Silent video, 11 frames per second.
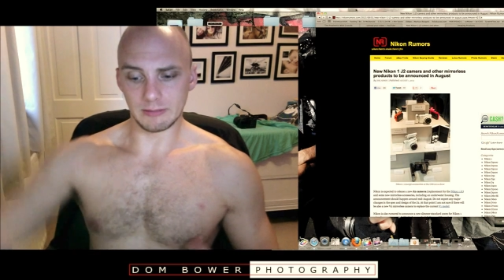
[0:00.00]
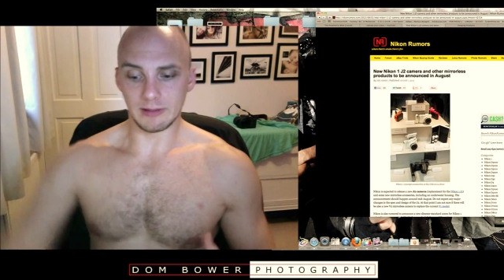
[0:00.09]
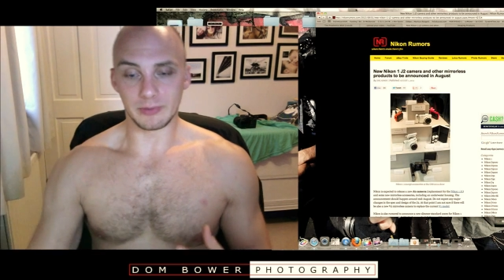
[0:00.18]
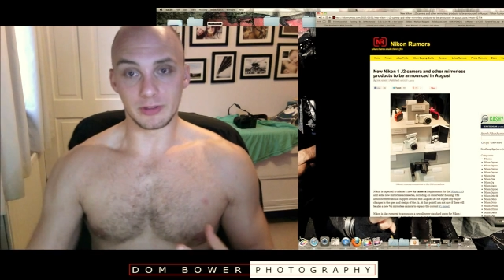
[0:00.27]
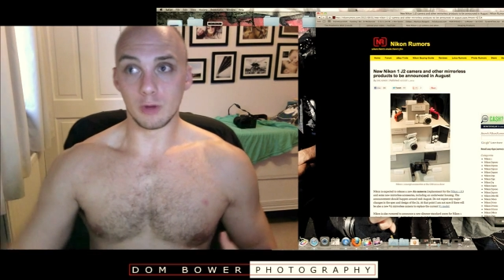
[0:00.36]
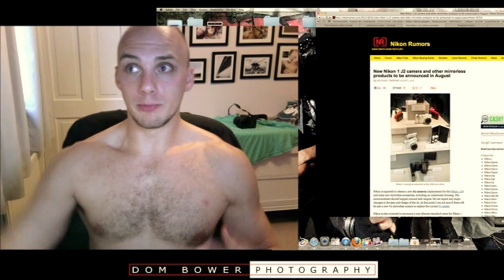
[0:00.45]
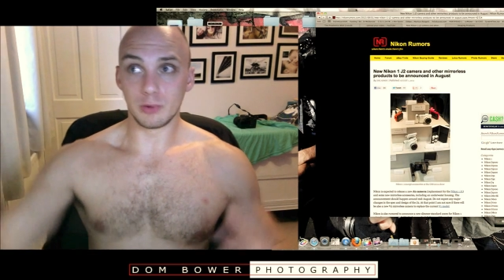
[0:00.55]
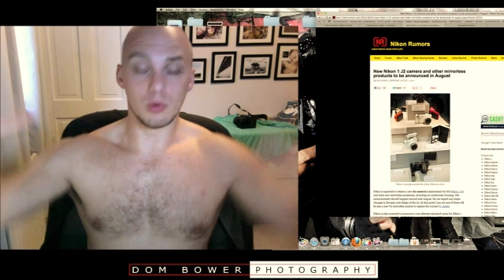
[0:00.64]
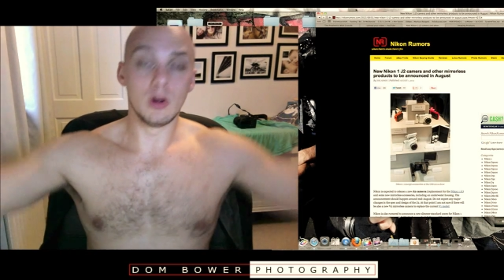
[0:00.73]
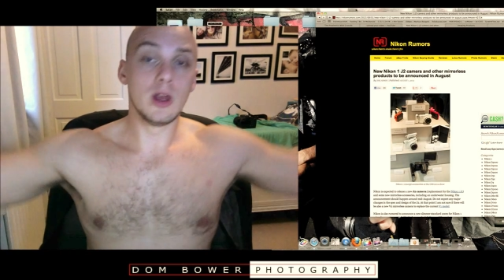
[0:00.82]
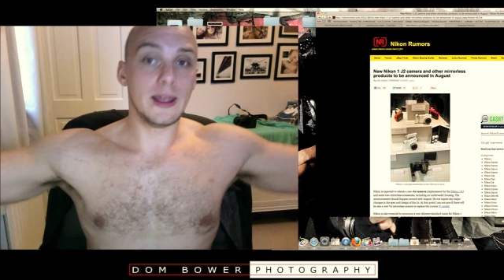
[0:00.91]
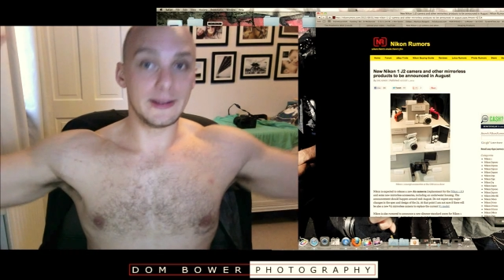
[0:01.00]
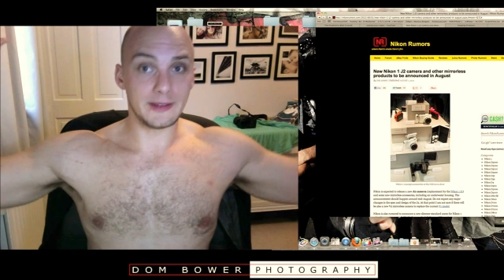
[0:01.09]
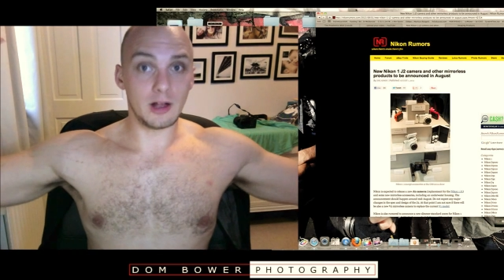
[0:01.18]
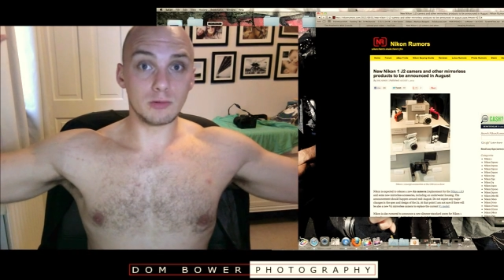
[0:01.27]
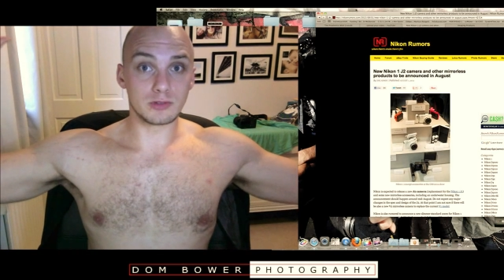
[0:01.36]
Like with the GoPro, it's
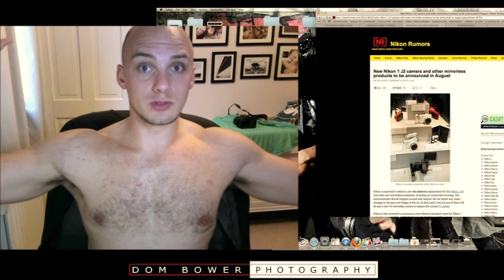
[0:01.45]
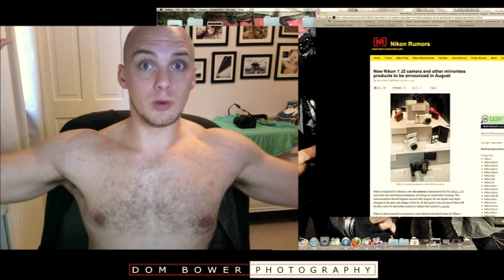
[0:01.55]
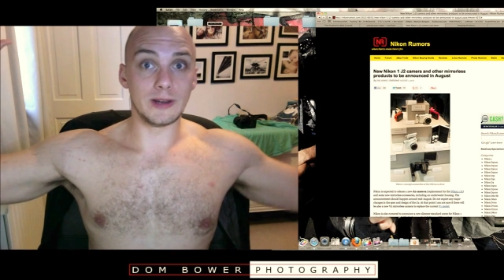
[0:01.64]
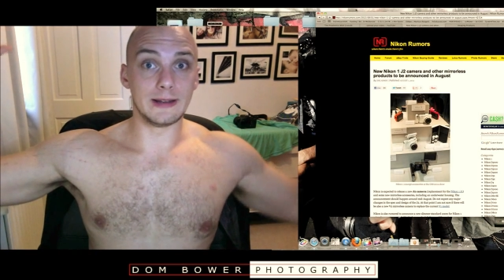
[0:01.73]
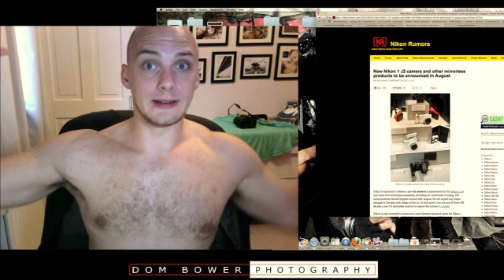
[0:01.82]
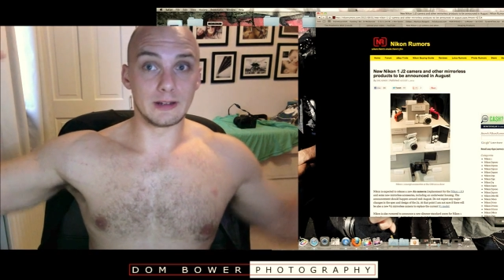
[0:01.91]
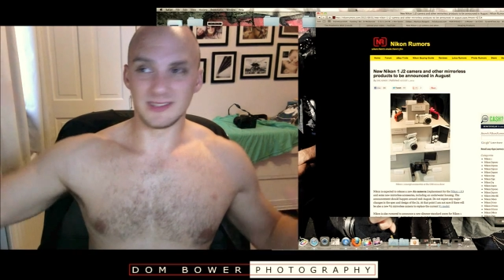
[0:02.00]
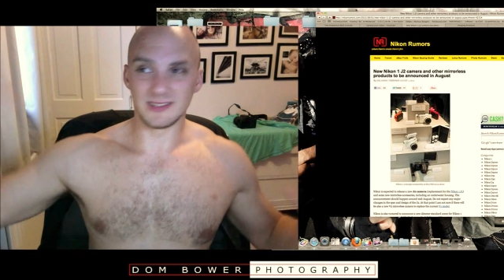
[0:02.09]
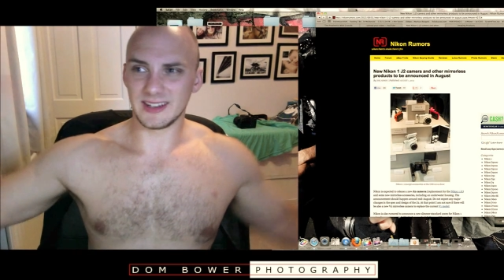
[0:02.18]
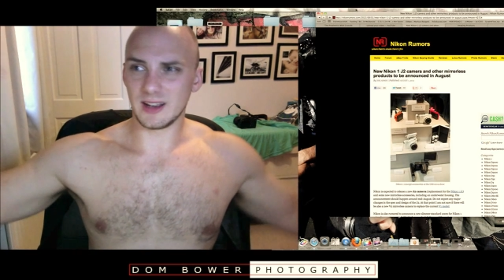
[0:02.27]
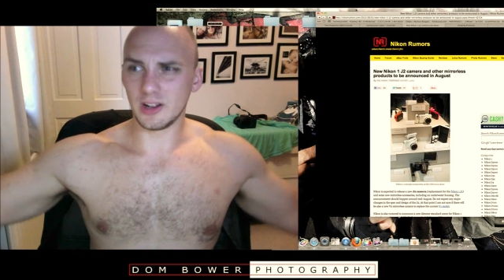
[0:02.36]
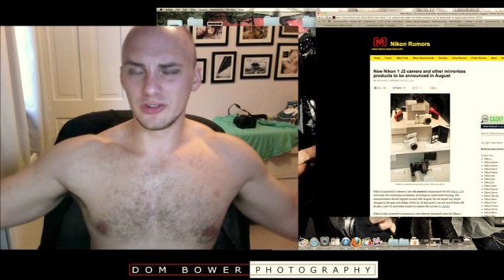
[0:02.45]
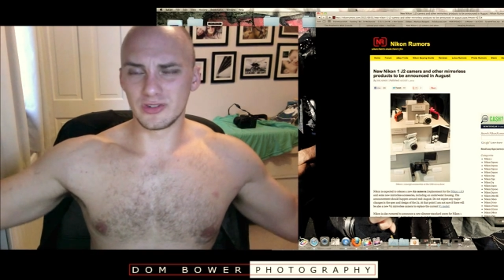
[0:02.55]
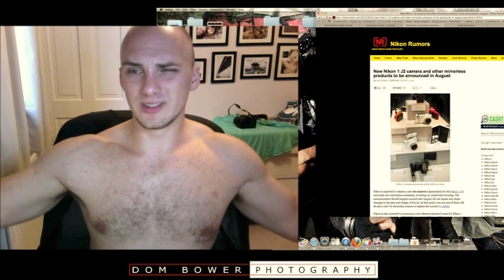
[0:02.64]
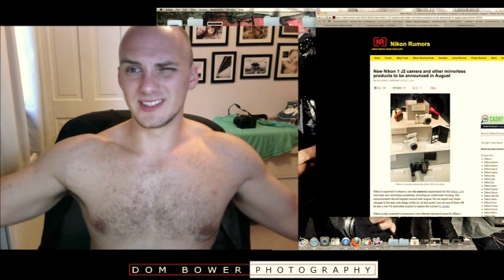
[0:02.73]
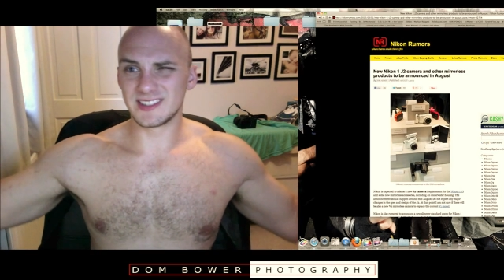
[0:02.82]
ultra wide angle. It's like
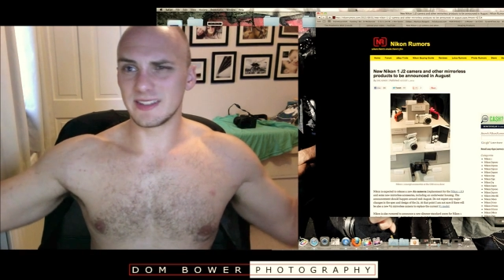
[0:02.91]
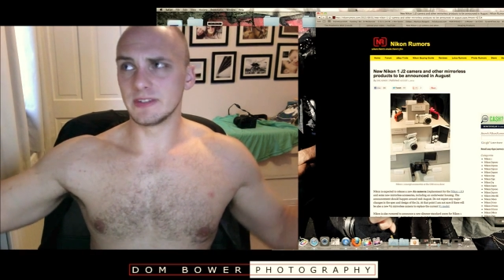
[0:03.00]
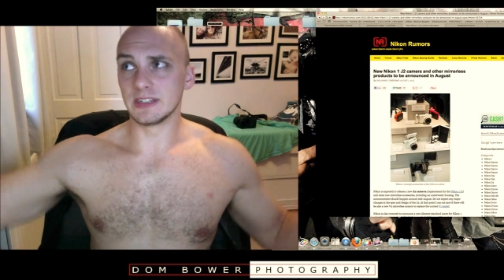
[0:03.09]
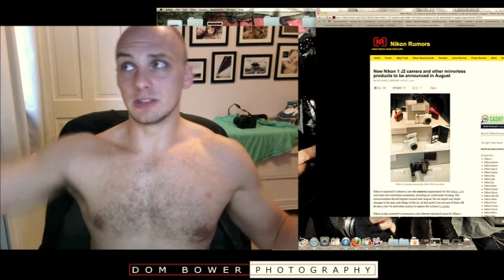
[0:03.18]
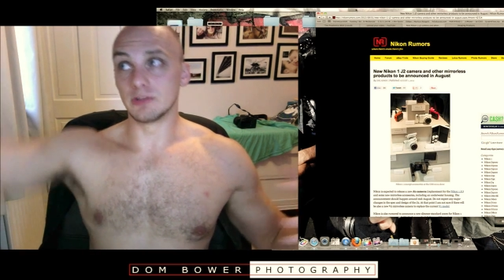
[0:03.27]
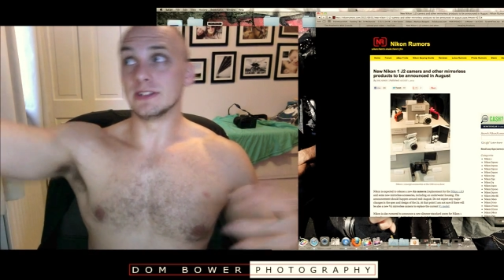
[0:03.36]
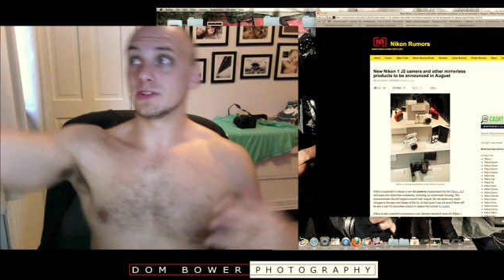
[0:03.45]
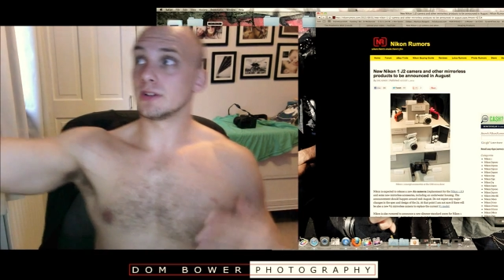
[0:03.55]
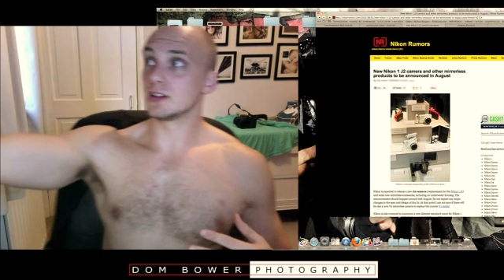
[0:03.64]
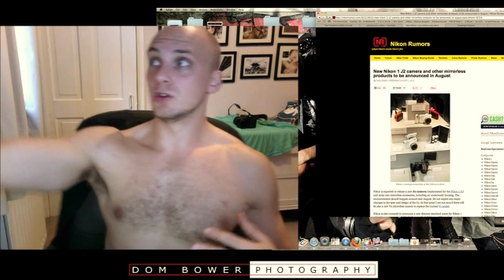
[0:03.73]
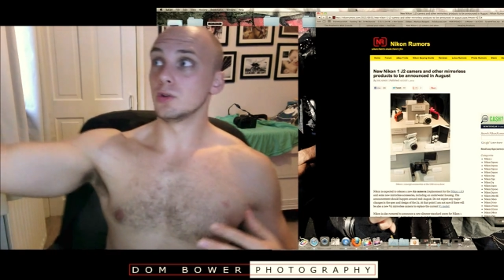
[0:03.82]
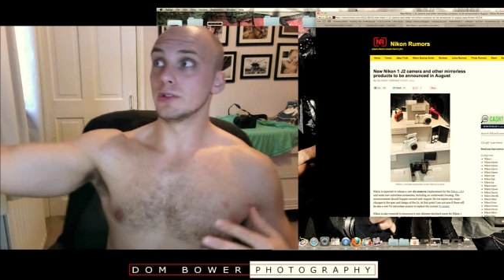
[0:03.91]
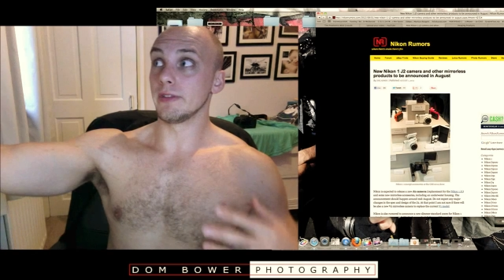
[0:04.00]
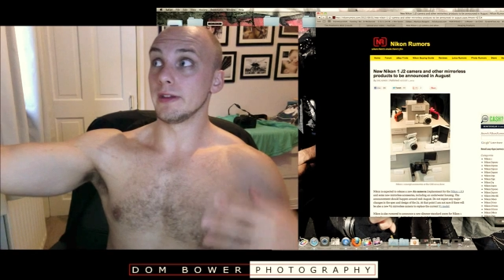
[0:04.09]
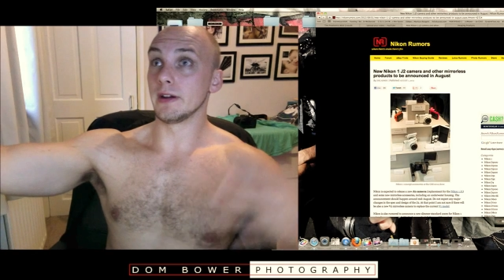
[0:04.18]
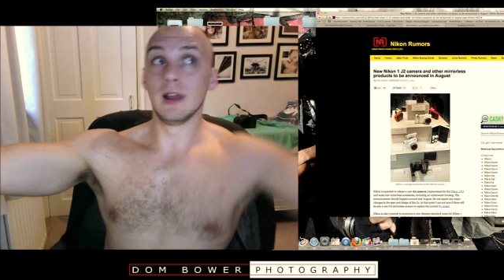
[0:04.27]
170 degrees, so I can hold it
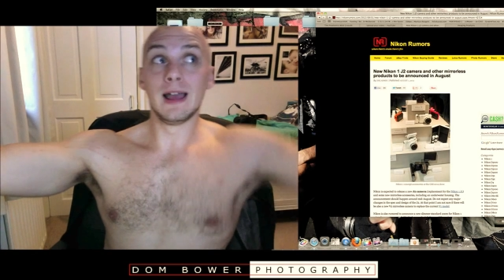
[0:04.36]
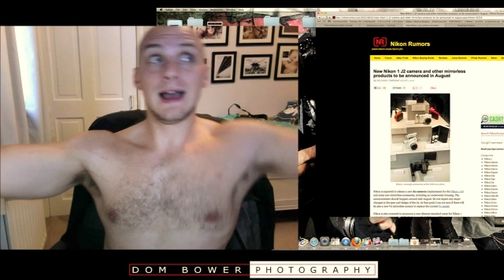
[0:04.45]
there